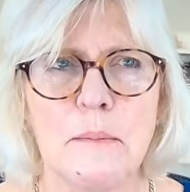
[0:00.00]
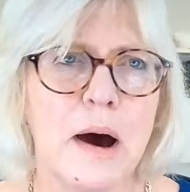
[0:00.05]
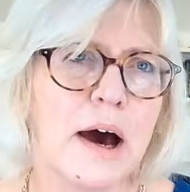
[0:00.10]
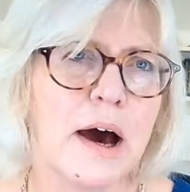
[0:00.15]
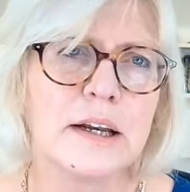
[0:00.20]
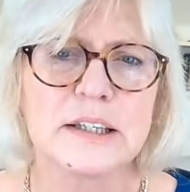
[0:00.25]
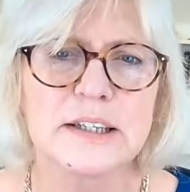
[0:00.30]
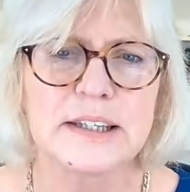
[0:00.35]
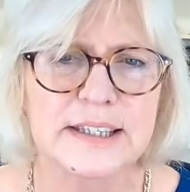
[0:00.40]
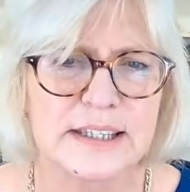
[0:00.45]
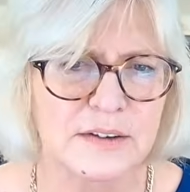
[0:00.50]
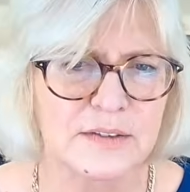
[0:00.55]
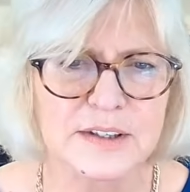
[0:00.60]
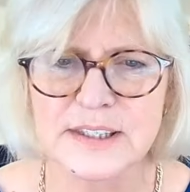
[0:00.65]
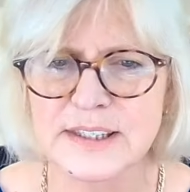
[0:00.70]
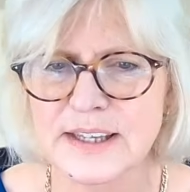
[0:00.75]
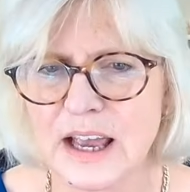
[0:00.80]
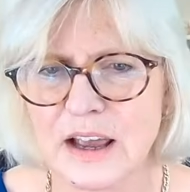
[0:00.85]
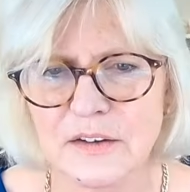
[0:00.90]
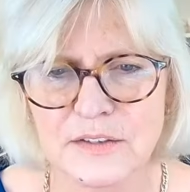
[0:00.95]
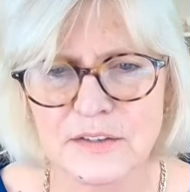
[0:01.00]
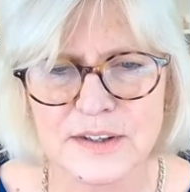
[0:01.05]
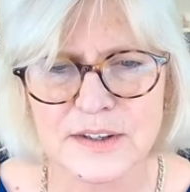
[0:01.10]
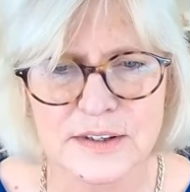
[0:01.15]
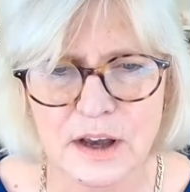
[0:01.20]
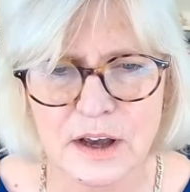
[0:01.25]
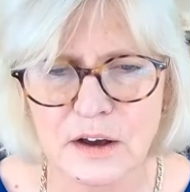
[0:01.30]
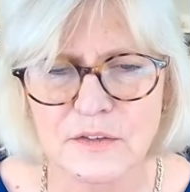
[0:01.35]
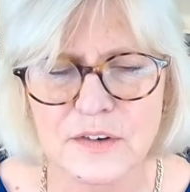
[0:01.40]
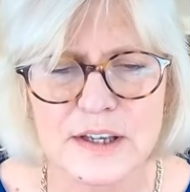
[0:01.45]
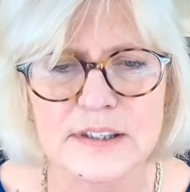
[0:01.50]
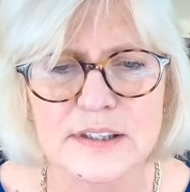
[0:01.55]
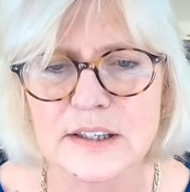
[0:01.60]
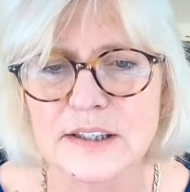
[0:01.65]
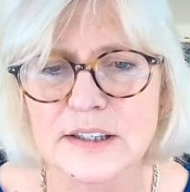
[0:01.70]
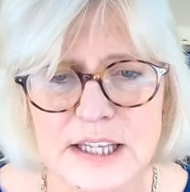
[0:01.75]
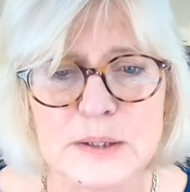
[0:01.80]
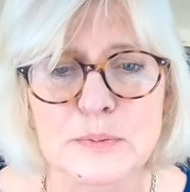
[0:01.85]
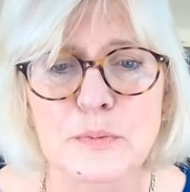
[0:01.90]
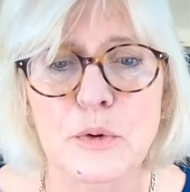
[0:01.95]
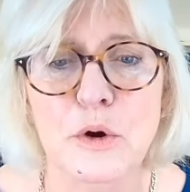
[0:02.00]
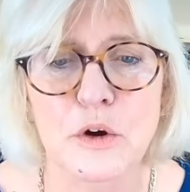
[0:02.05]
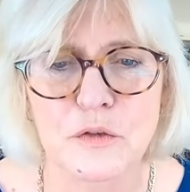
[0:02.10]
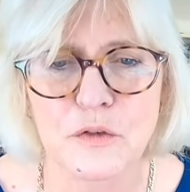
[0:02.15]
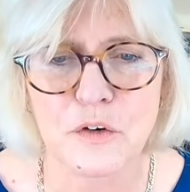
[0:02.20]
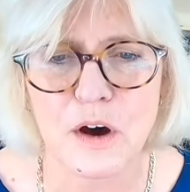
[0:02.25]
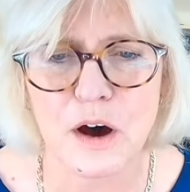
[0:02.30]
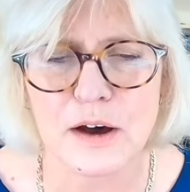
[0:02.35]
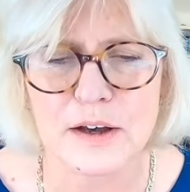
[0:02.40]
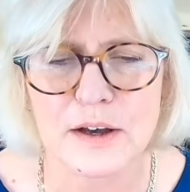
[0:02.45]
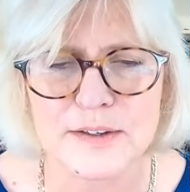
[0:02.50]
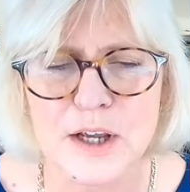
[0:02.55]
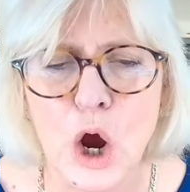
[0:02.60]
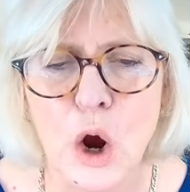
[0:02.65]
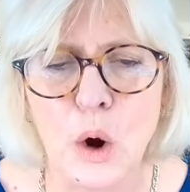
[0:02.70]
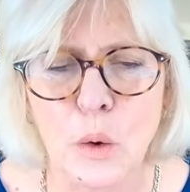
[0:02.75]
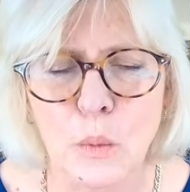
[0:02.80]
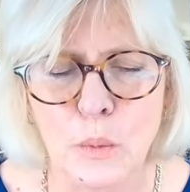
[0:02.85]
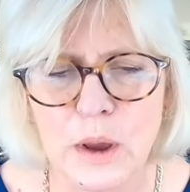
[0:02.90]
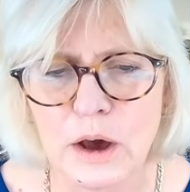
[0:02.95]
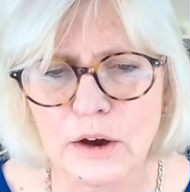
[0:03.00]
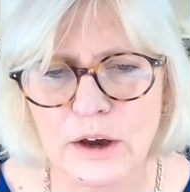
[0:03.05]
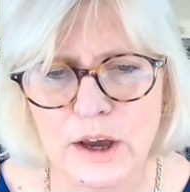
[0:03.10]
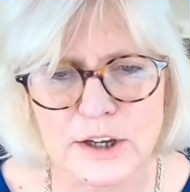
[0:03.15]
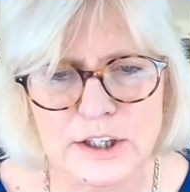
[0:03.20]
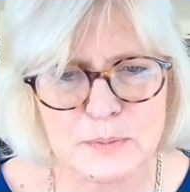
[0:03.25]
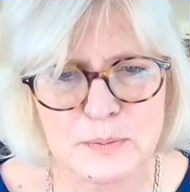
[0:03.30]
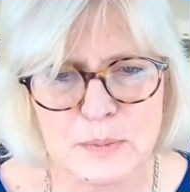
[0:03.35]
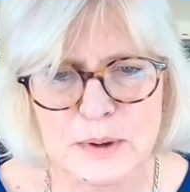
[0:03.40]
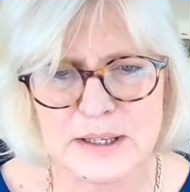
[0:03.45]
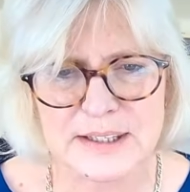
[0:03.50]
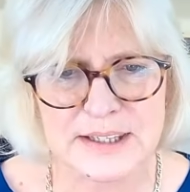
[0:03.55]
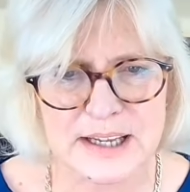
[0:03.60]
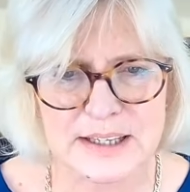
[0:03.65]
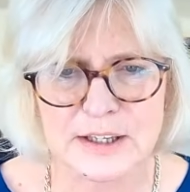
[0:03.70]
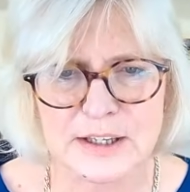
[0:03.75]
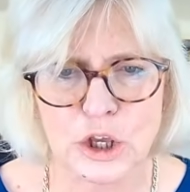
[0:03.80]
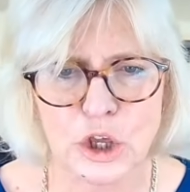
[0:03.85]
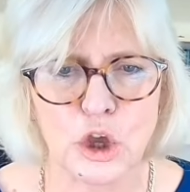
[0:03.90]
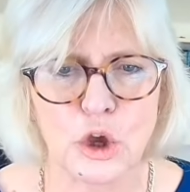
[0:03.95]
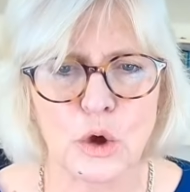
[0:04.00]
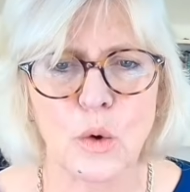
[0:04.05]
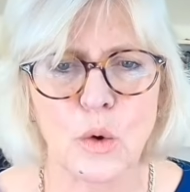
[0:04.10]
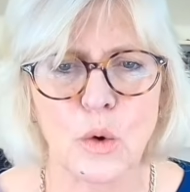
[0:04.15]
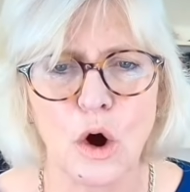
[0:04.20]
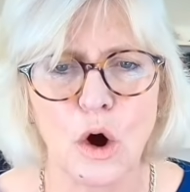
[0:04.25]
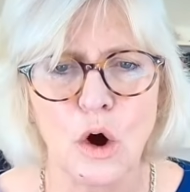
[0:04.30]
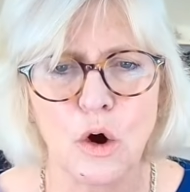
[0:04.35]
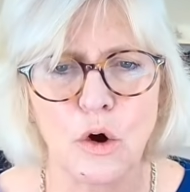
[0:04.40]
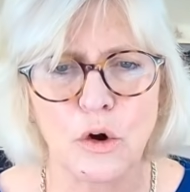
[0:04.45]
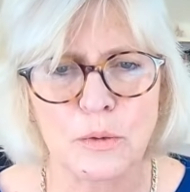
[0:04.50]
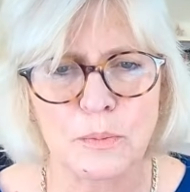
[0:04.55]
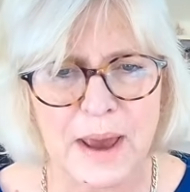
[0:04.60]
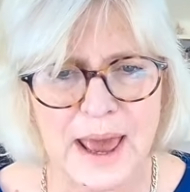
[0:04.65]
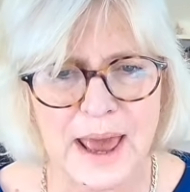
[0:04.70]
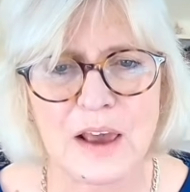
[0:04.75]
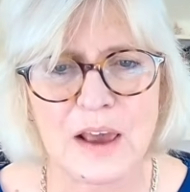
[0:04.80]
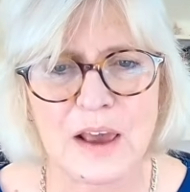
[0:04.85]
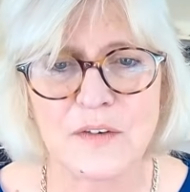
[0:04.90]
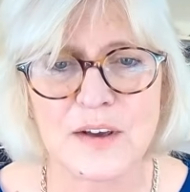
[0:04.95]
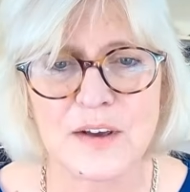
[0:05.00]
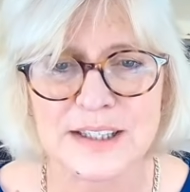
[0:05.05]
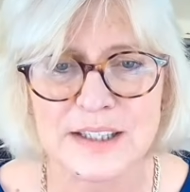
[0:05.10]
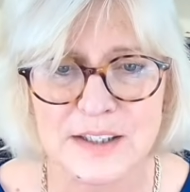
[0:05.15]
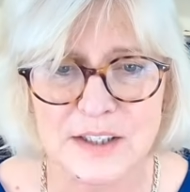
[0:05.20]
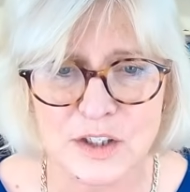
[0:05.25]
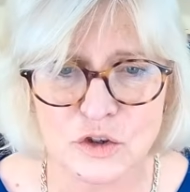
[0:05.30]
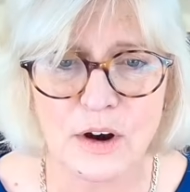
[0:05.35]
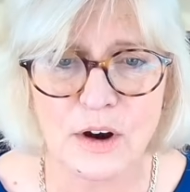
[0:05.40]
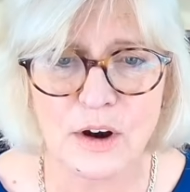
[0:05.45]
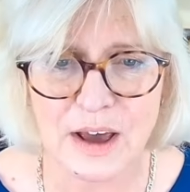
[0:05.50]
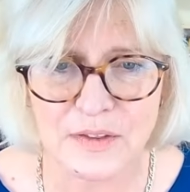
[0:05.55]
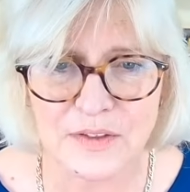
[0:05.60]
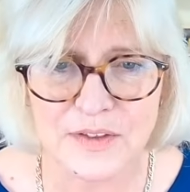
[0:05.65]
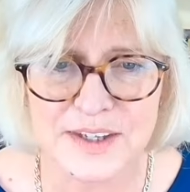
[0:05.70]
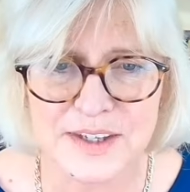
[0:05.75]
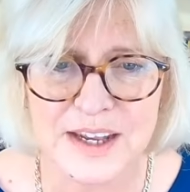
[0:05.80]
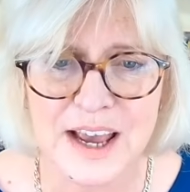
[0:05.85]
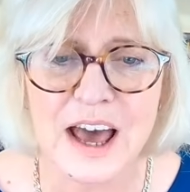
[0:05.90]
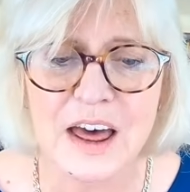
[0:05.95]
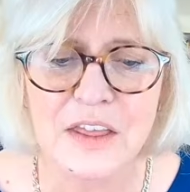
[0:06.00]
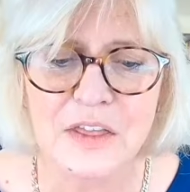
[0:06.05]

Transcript: under the civil service success profiles, we are going to be assessing you on behaviours and strengths,